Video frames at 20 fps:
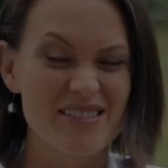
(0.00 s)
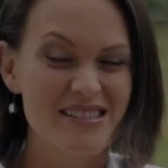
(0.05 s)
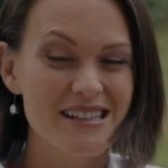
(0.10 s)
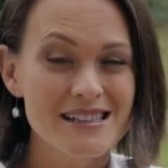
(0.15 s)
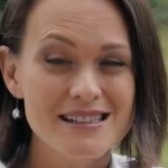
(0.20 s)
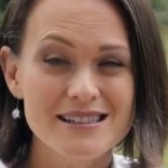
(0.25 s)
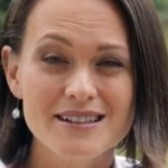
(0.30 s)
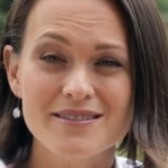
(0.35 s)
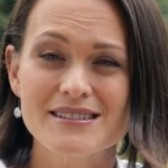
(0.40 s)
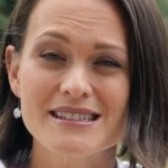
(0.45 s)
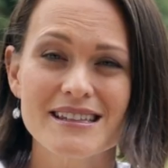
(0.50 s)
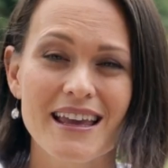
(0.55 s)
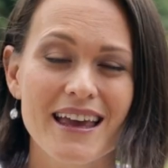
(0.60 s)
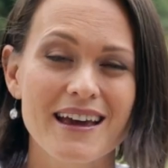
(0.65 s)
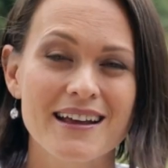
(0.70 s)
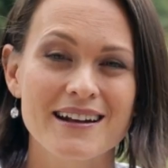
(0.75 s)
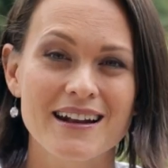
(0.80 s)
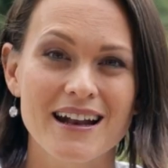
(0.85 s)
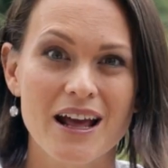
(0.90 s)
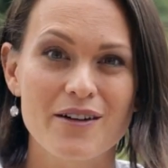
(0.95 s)
have sensitive
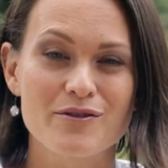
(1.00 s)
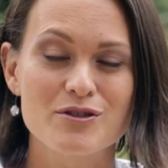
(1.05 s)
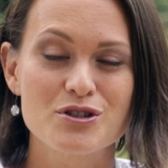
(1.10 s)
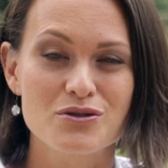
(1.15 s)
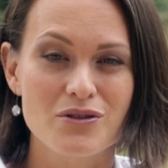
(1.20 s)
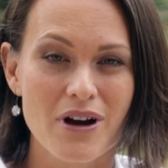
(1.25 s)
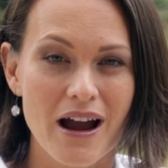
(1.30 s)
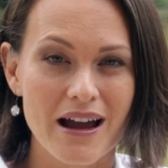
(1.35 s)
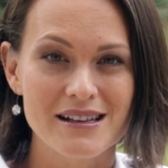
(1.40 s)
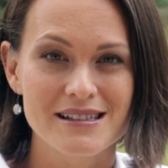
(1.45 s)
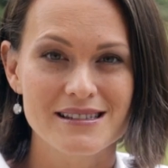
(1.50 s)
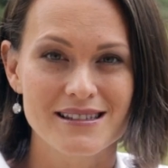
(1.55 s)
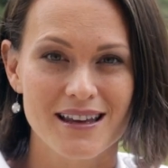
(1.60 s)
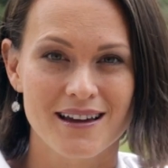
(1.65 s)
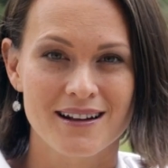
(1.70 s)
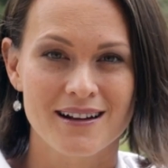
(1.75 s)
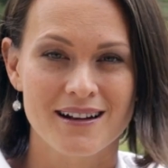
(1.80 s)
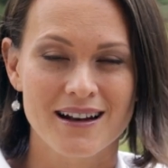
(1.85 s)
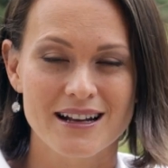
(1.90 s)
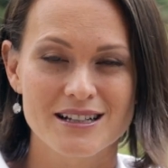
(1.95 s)
skin and I have dry
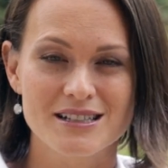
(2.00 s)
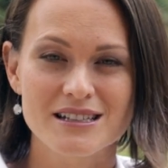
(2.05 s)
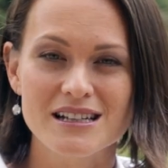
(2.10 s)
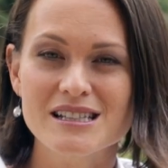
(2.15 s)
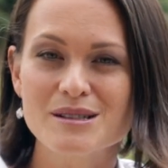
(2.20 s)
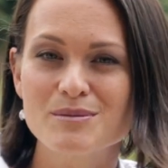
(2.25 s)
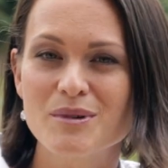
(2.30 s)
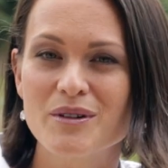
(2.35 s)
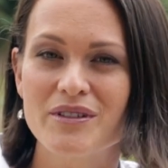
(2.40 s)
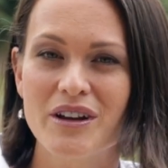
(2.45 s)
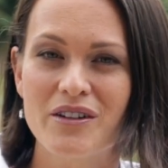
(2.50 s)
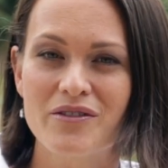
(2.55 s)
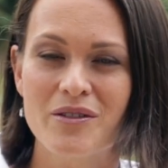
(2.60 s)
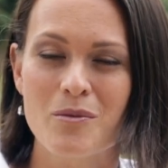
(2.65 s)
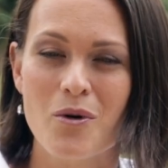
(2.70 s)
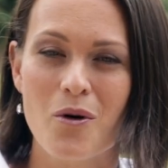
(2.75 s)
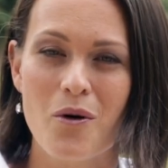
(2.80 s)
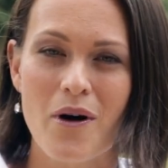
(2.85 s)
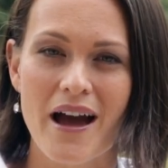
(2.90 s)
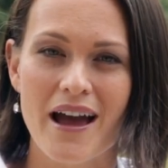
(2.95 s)
skin, and I just moved here from
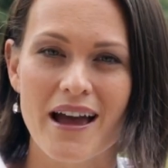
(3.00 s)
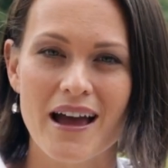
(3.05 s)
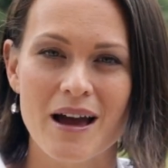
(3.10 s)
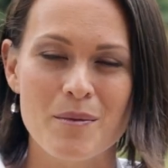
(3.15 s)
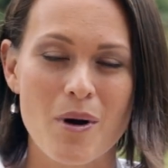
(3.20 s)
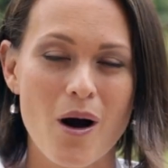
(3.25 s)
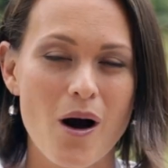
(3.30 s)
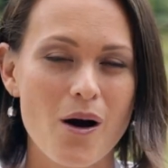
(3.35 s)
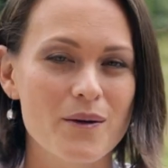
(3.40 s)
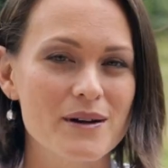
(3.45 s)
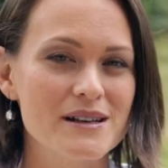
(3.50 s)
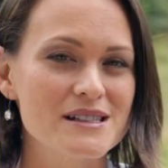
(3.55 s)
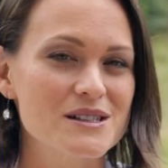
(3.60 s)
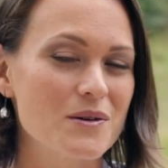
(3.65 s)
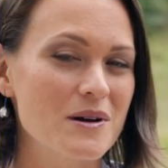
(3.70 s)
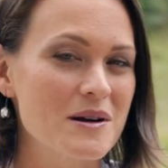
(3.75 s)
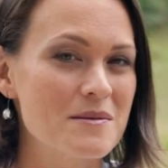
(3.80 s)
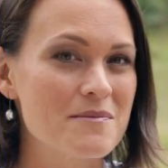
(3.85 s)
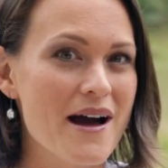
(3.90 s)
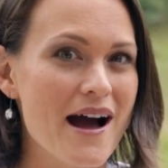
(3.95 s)
Hawaii. I'm always
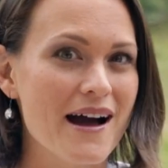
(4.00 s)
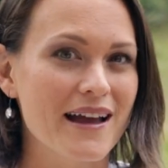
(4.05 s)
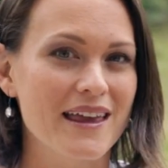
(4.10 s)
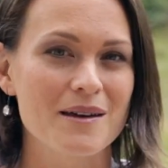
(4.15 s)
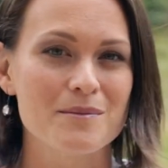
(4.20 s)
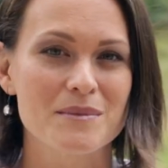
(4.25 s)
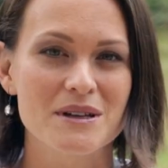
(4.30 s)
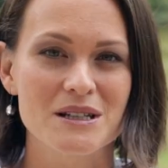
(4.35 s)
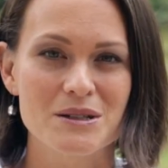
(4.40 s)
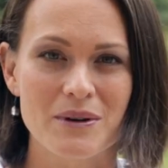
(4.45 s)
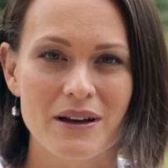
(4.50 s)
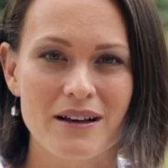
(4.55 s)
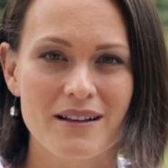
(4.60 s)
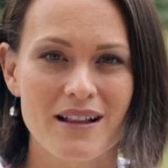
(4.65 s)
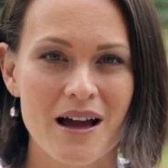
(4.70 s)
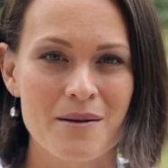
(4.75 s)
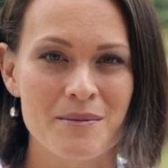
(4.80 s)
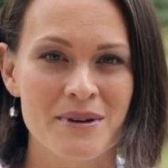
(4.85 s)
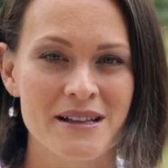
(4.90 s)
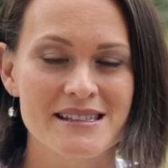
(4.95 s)
going back in between
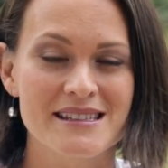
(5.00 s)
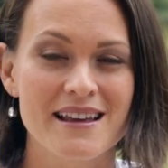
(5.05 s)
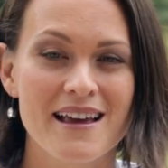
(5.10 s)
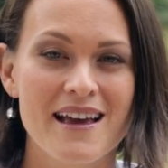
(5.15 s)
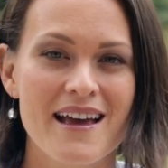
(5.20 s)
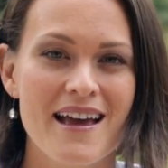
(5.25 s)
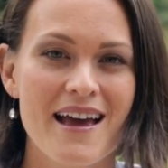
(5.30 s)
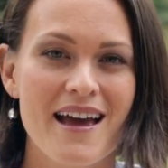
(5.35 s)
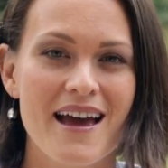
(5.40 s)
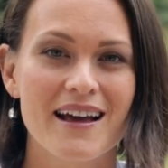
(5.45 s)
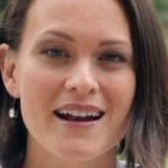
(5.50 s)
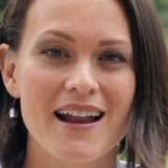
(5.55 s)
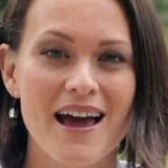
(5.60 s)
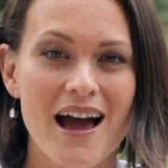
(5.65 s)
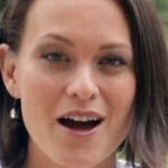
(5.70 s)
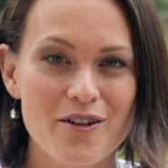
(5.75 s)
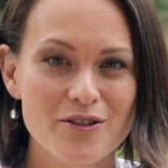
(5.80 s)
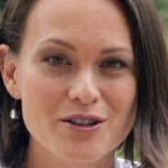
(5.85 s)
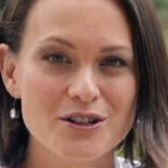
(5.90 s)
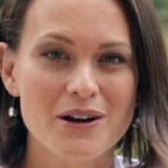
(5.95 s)
climates. And
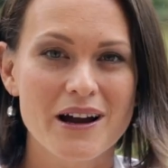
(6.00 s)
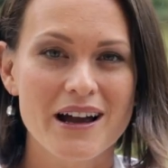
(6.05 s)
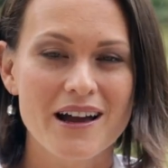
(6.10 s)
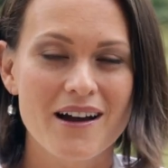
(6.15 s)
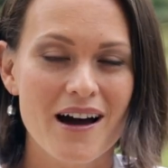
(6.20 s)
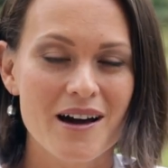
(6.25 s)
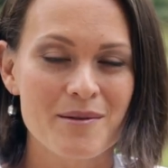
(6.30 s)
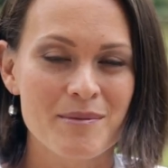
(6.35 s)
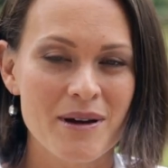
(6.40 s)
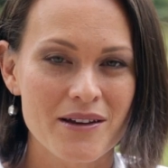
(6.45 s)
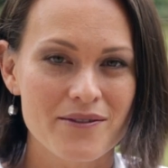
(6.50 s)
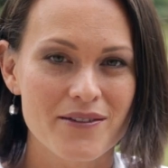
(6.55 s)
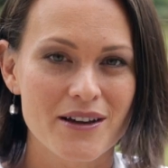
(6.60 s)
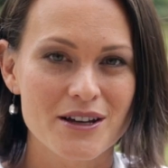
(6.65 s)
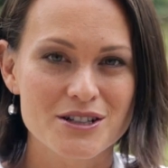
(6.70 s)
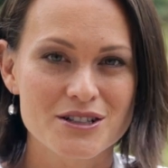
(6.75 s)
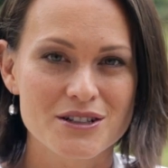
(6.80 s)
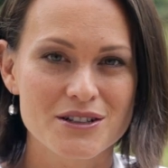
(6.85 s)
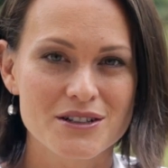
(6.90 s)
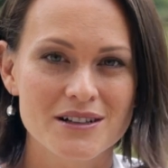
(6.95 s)
after I got my
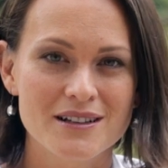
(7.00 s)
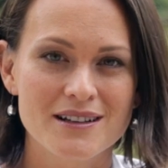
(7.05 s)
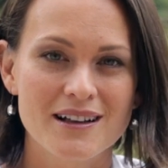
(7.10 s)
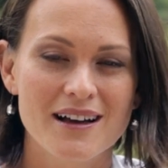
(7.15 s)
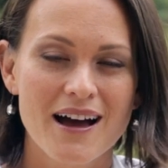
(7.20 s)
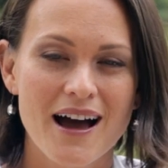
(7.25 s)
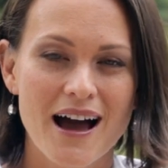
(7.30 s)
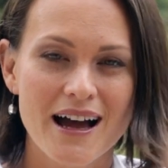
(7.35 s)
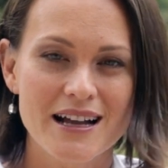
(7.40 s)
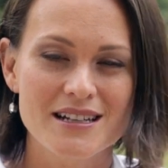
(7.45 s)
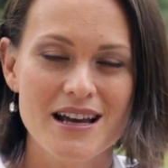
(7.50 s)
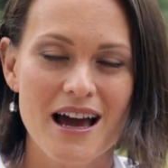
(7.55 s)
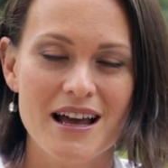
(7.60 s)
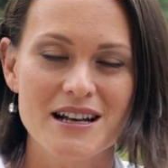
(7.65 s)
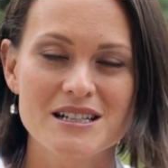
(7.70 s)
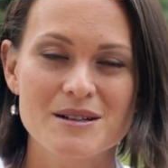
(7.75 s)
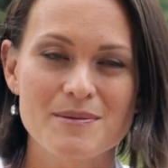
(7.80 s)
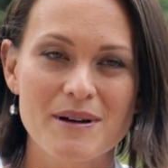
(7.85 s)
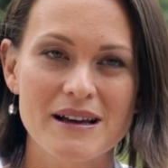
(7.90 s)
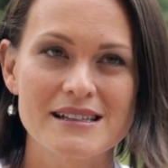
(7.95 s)
facial, I
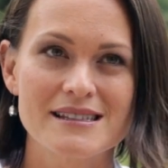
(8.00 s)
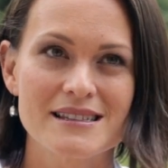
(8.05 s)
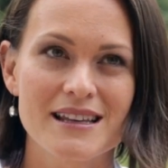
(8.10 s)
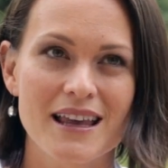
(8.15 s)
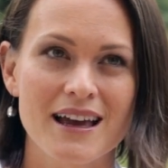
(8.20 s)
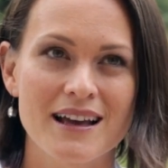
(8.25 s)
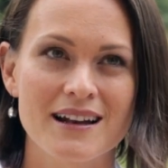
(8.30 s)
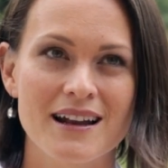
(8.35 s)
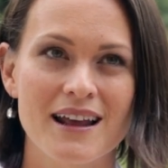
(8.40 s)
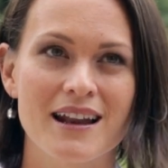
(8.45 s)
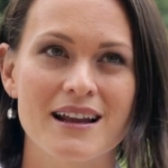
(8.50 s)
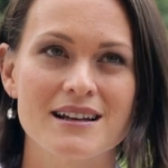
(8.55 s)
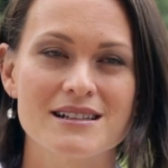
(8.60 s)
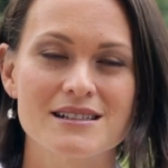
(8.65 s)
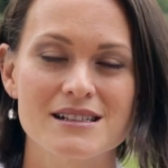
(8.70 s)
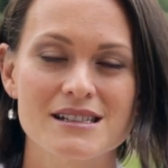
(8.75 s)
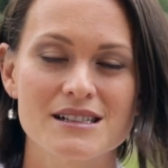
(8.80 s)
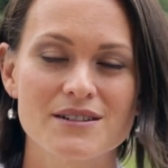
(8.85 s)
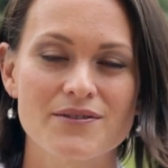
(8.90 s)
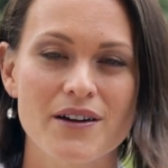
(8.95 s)
touched my skin and it
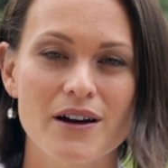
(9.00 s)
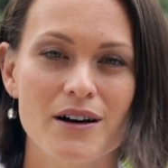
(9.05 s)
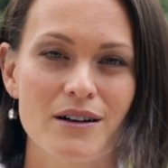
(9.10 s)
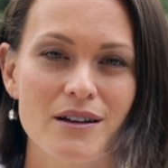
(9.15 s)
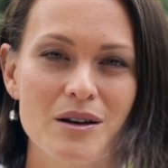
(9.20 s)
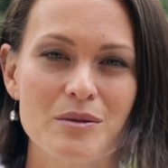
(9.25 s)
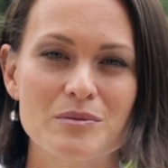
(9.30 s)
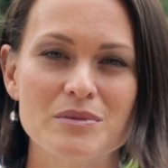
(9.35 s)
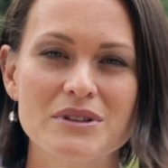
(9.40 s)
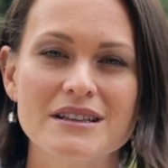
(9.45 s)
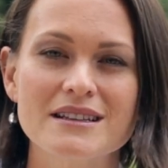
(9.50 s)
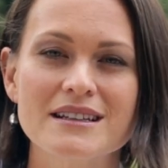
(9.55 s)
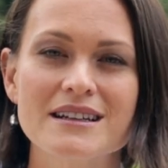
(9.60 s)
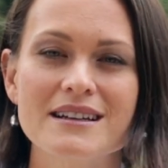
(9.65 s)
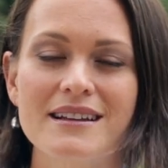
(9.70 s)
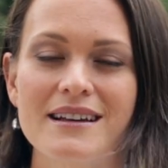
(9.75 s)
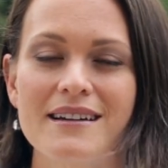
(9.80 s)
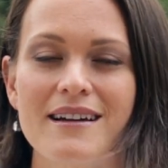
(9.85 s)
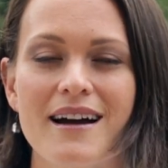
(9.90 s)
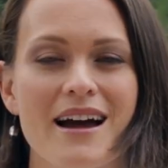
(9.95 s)
just felt
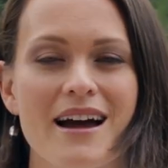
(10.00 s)
completely